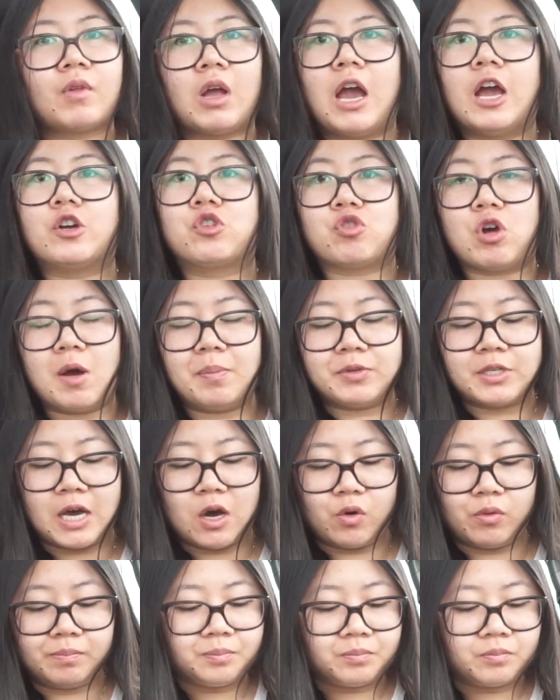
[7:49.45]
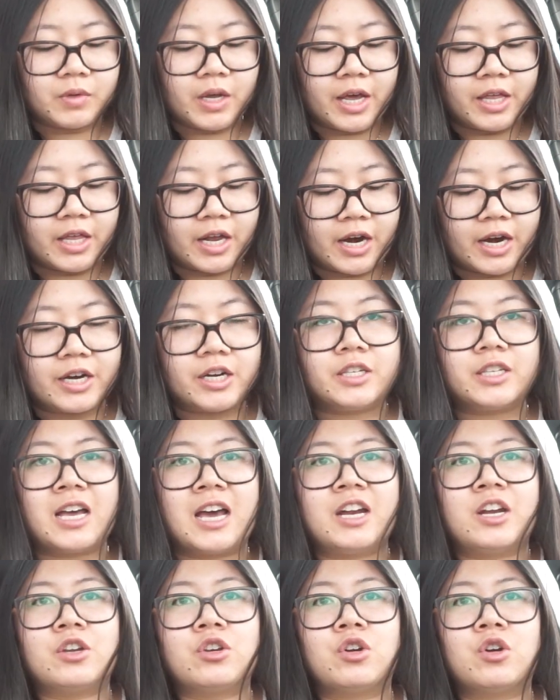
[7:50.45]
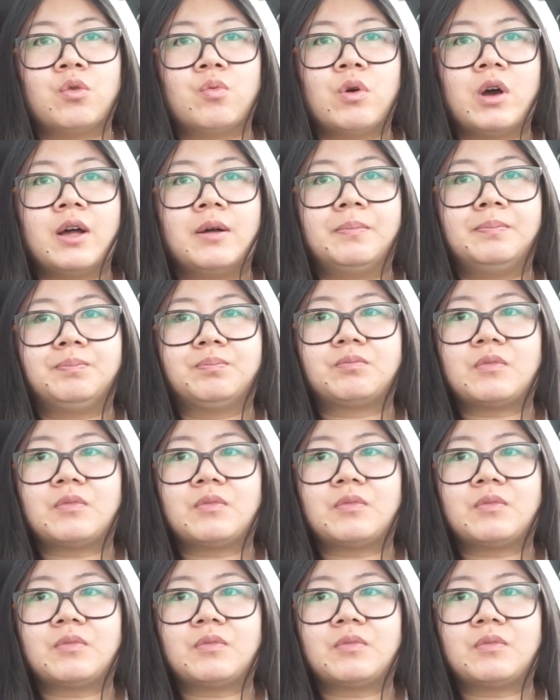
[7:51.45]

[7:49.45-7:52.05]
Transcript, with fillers: I dropped out and then I decided, you know what,